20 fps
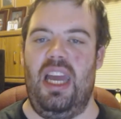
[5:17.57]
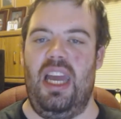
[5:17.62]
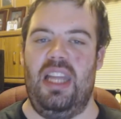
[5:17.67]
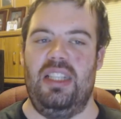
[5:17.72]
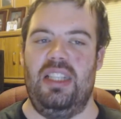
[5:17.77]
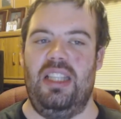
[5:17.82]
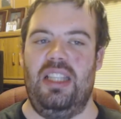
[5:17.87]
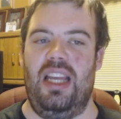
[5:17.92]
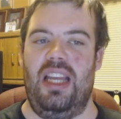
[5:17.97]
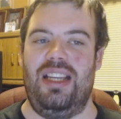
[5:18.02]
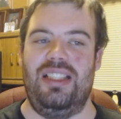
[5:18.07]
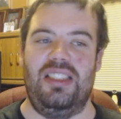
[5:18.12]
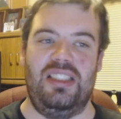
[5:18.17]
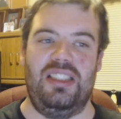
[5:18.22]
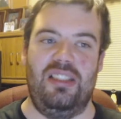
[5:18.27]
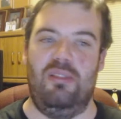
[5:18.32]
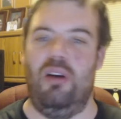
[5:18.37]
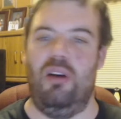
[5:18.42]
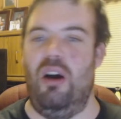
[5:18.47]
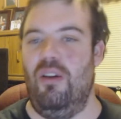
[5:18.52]
and they can
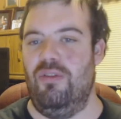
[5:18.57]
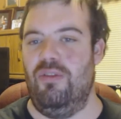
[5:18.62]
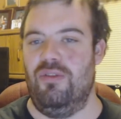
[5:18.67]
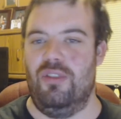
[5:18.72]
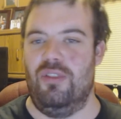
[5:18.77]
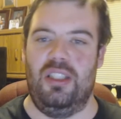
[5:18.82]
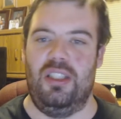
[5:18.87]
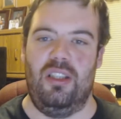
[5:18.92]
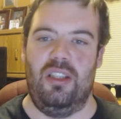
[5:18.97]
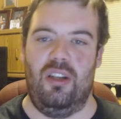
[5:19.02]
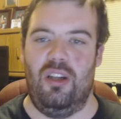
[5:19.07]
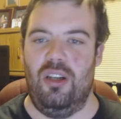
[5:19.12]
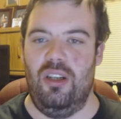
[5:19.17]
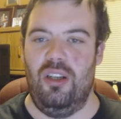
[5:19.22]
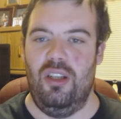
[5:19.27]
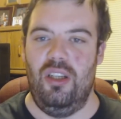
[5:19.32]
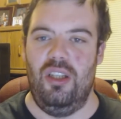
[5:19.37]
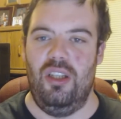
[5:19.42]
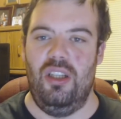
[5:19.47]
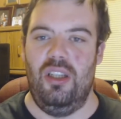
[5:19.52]
still offer a lot
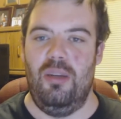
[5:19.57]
